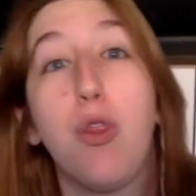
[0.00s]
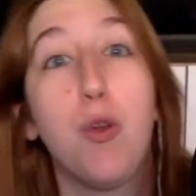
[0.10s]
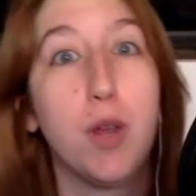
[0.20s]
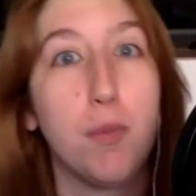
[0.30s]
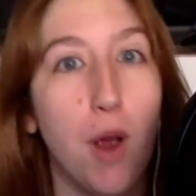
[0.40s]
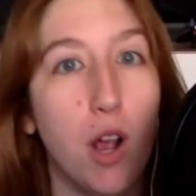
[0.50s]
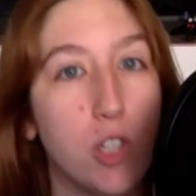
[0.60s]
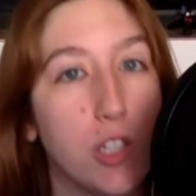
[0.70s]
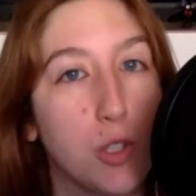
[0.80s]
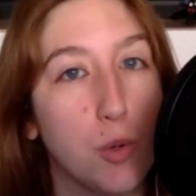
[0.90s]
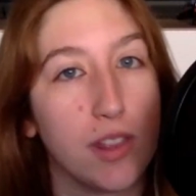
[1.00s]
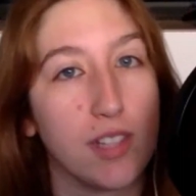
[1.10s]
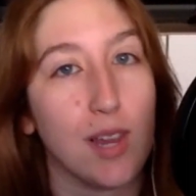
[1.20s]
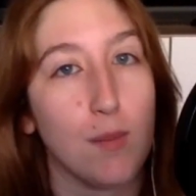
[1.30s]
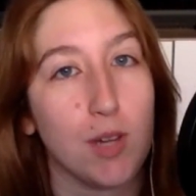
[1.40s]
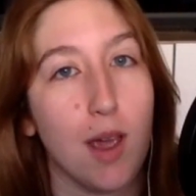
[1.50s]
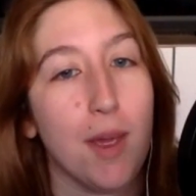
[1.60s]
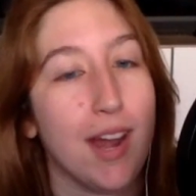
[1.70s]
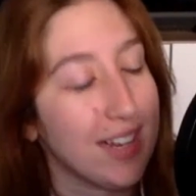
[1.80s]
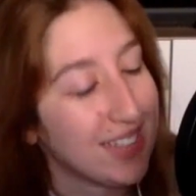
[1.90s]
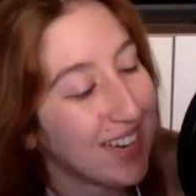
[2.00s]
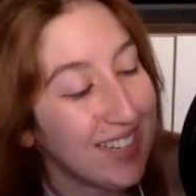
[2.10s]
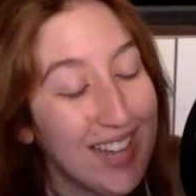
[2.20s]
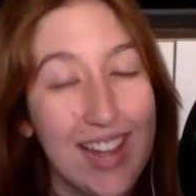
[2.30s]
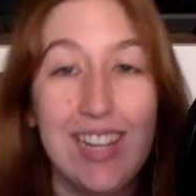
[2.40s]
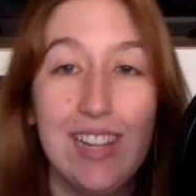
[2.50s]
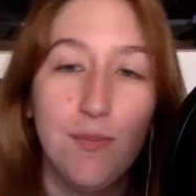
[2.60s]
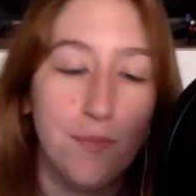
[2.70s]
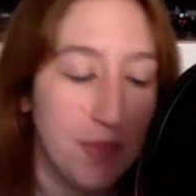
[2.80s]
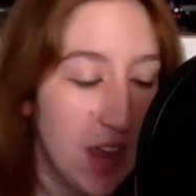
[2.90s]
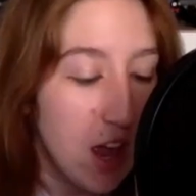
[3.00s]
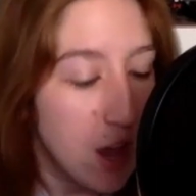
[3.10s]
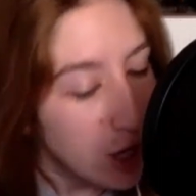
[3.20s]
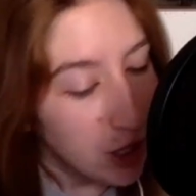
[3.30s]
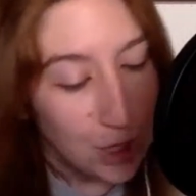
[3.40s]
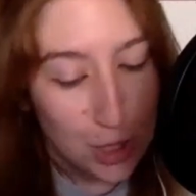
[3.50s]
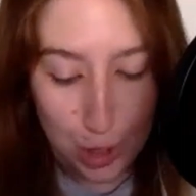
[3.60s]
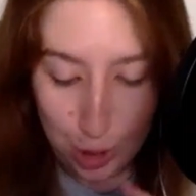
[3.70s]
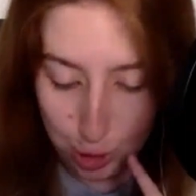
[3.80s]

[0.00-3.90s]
3 projects due at the same time, and I said, Yenni, you